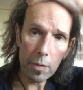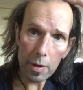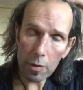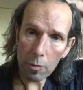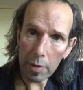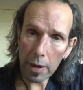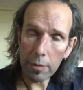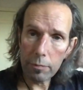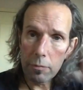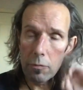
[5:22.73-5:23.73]
A little bit
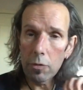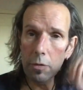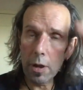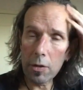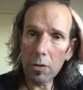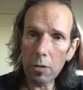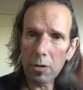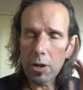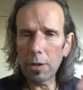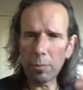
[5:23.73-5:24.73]
of a sort of
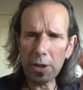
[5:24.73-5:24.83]
just a